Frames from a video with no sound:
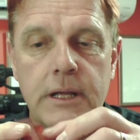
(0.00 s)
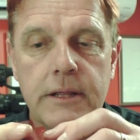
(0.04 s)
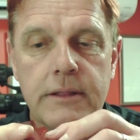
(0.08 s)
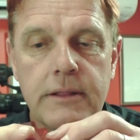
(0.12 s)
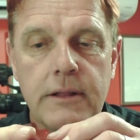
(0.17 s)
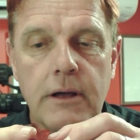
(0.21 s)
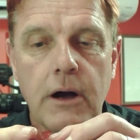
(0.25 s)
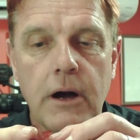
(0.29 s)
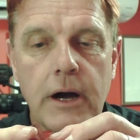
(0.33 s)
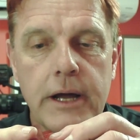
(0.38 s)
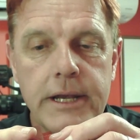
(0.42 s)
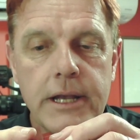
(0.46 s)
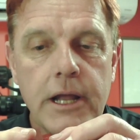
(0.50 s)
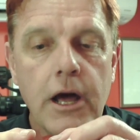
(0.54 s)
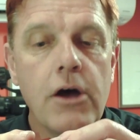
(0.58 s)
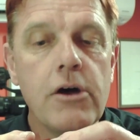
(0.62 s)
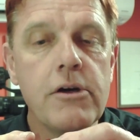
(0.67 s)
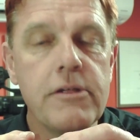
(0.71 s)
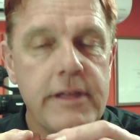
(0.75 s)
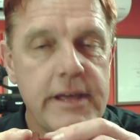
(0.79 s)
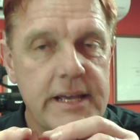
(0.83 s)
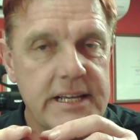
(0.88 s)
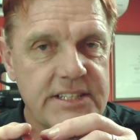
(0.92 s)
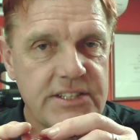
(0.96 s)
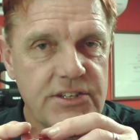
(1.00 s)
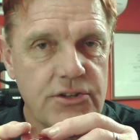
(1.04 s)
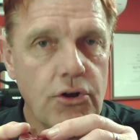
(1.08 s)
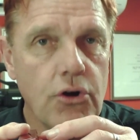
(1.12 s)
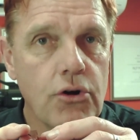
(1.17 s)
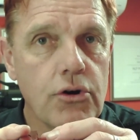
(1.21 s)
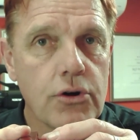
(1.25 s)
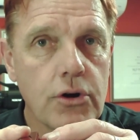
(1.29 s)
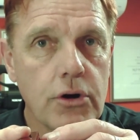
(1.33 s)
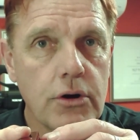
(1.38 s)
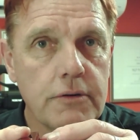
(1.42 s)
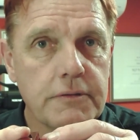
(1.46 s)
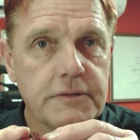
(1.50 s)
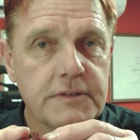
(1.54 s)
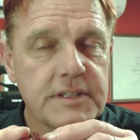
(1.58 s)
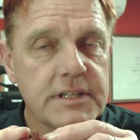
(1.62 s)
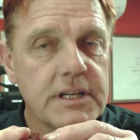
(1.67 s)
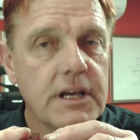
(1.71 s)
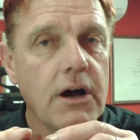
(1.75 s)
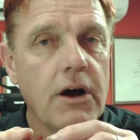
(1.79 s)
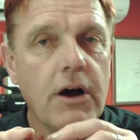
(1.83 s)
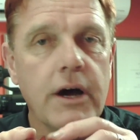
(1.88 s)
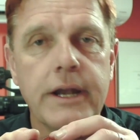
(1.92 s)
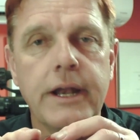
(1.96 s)
I know there's knockoffs.
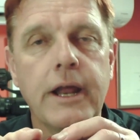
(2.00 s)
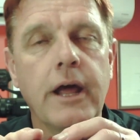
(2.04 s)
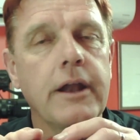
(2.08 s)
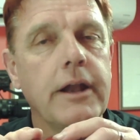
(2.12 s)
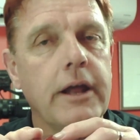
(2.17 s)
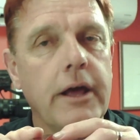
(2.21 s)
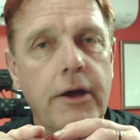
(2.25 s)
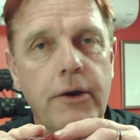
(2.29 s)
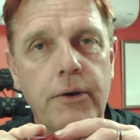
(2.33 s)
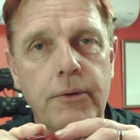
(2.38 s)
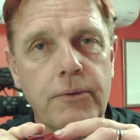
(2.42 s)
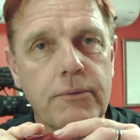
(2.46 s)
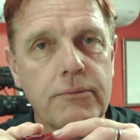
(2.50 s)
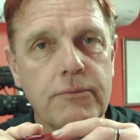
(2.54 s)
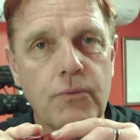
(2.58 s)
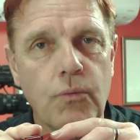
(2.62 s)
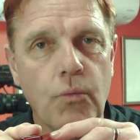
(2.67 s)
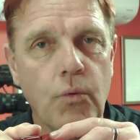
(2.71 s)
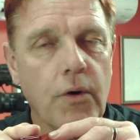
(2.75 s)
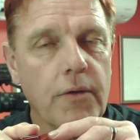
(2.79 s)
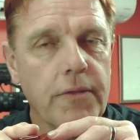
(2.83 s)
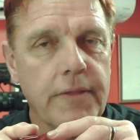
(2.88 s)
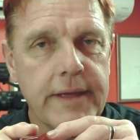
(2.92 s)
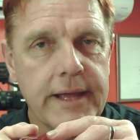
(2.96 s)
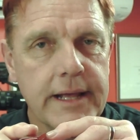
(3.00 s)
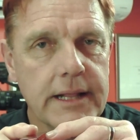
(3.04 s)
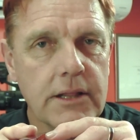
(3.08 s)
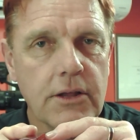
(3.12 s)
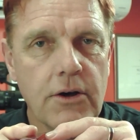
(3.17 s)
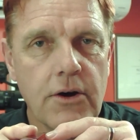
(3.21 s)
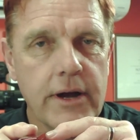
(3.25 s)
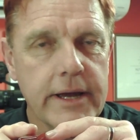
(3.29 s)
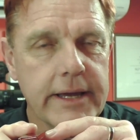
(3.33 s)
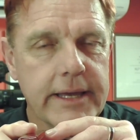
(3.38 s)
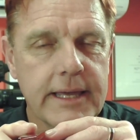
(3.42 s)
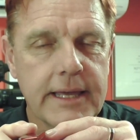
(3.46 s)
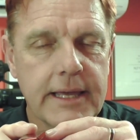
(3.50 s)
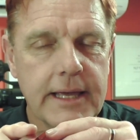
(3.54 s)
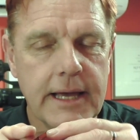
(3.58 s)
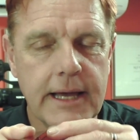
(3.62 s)
I don't know what they're like.